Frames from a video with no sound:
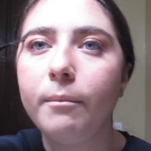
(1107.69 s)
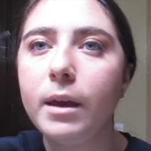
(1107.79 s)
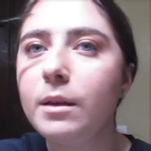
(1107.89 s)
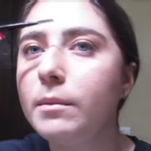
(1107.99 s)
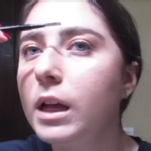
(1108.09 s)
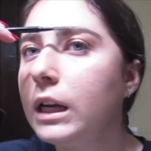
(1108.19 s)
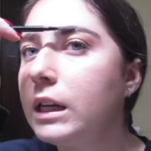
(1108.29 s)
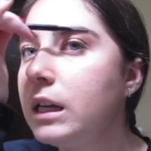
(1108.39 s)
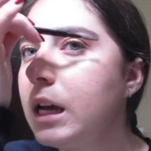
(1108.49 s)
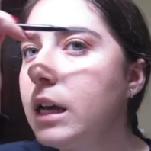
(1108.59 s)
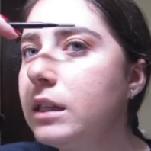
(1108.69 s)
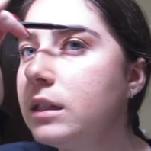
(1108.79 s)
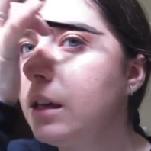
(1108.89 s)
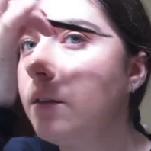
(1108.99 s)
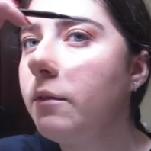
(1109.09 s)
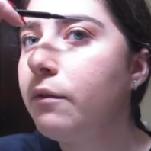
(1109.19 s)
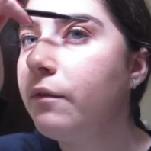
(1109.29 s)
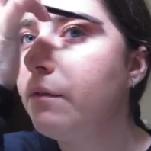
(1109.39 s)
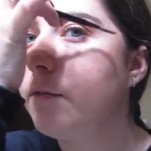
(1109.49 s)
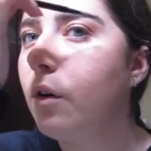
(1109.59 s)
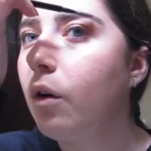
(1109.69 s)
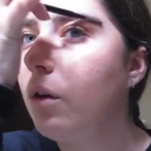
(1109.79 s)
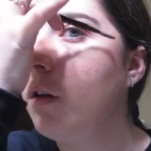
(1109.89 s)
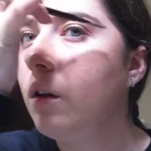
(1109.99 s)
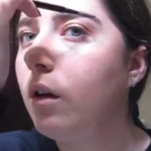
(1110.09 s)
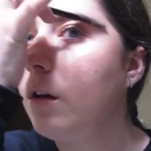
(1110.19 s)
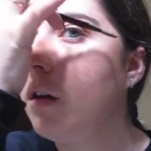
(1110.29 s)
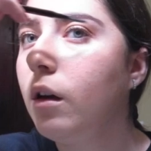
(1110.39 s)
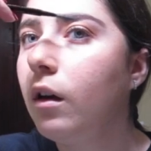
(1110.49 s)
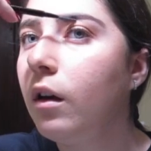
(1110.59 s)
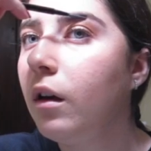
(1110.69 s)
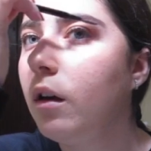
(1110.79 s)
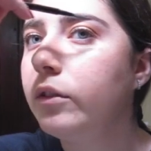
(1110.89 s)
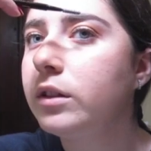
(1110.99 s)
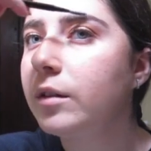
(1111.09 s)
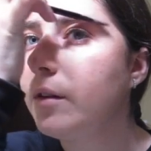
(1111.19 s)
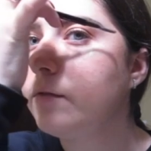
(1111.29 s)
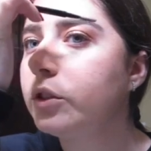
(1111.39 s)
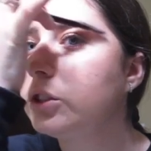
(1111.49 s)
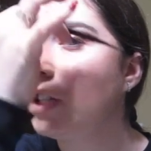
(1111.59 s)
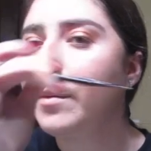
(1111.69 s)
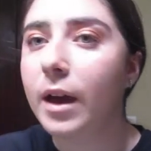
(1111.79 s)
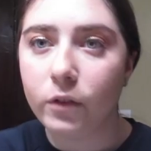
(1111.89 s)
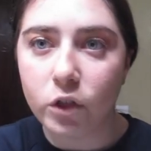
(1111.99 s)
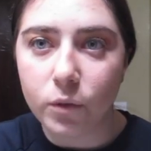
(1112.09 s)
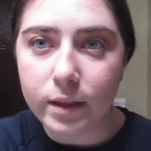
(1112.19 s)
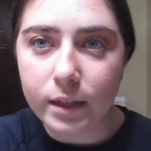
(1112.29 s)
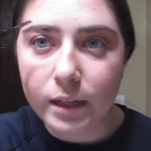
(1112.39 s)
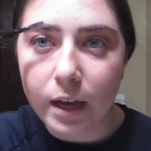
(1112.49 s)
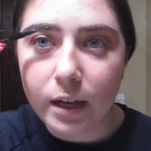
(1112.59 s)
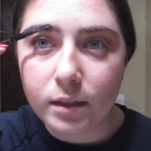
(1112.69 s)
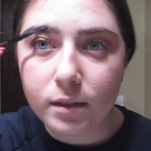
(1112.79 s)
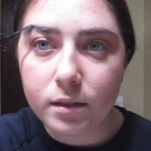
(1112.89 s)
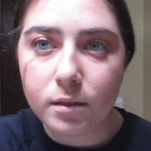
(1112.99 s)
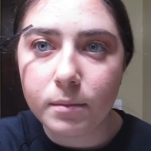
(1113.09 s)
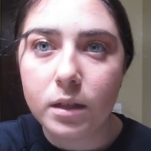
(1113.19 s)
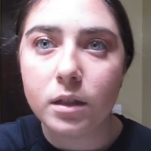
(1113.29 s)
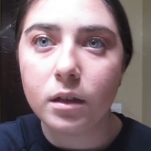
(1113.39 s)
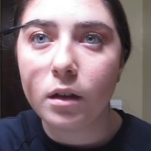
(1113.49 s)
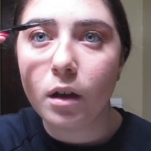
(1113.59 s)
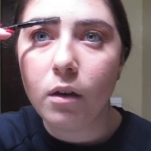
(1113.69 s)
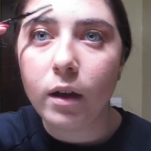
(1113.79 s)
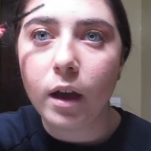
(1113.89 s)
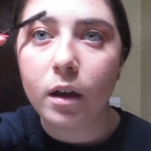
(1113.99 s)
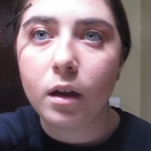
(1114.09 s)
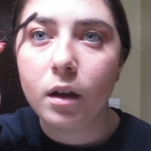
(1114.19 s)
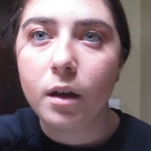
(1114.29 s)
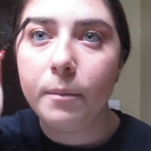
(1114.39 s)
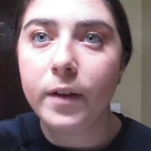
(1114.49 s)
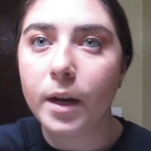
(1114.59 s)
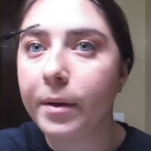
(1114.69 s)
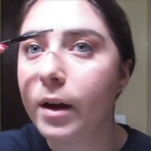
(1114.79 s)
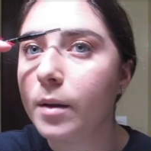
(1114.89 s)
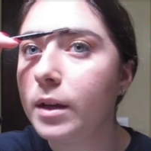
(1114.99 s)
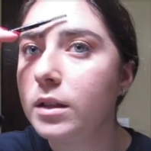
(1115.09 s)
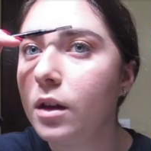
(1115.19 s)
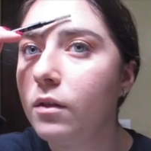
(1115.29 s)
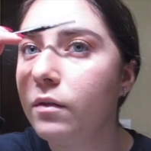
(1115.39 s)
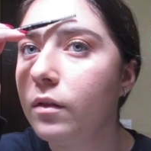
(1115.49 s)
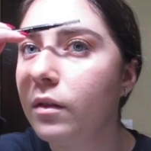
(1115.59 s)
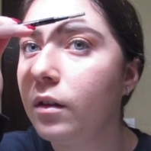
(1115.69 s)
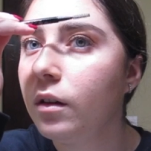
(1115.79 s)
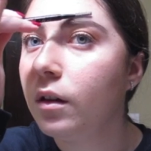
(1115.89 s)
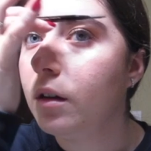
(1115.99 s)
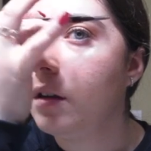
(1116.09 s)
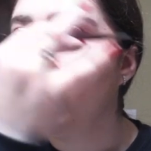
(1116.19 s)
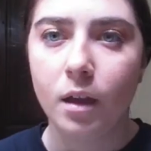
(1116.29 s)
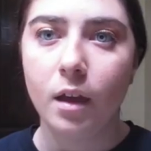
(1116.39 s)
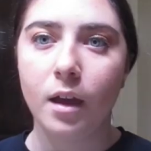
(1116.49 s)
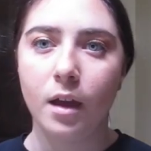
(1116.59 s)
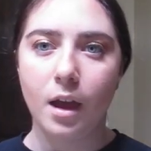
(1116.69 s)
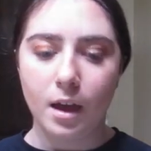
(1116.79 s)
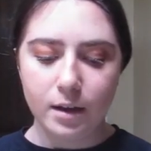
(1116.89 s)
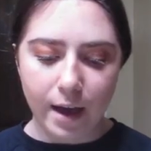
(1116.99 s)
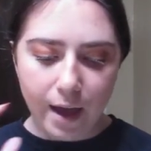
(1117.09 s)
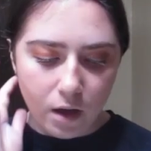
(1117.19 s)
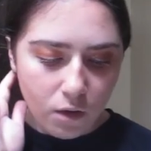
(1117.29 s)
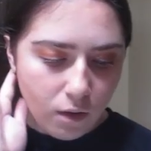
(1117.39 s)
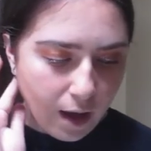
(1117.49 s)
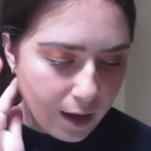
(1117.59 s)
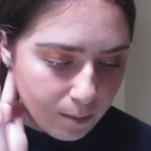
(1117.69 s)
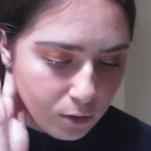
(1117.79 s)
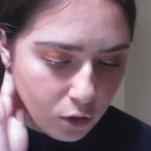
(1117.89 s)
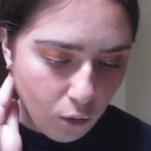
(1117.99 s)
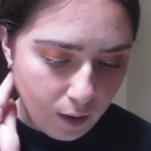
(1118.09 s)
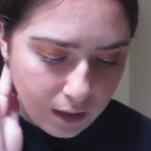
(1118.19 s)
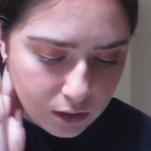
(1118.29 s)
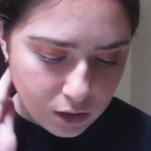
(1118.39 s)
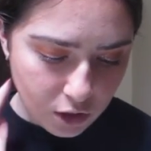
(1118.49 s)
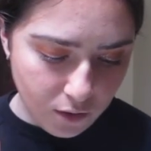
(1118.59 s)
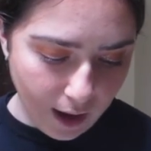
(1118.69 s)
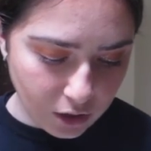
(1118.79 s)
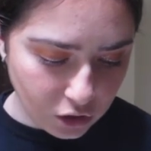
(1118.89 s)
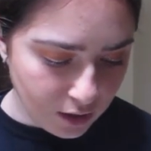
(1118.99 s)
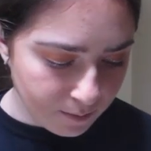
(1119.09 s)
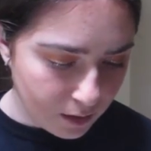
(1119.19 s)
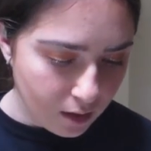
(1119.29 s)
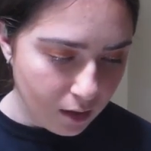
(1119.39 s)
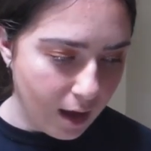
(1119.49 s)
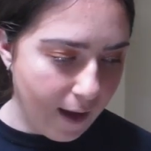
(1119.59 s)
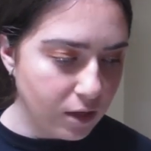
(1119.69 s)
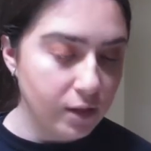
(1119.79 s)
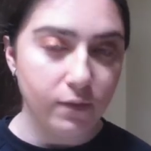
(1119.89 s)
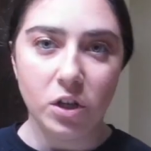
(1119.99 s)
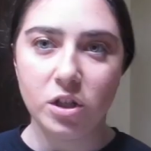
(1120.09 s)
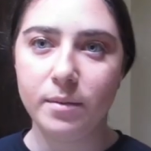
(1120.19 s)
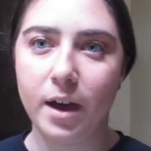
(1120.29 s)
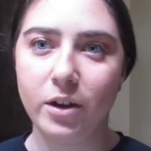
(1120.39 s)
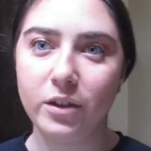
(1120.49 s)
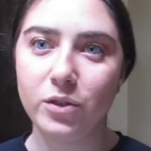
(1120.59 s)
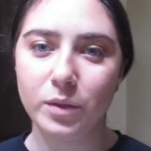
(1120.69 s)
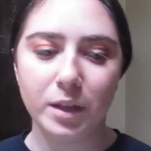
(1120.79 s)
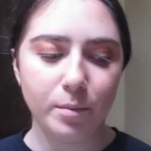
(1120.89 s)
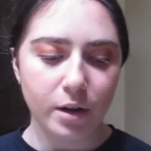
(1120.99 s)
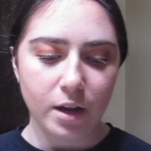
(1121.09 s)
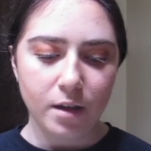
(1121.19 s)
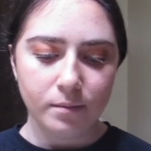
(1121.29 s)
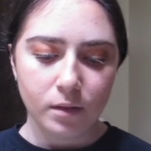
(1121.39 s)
Make them look nice and full. It's like my first time ever doing this, guys. This is amazing. Okay, very proud of myself. And now I am going to, actually, I have this finishing powder that's really pretty.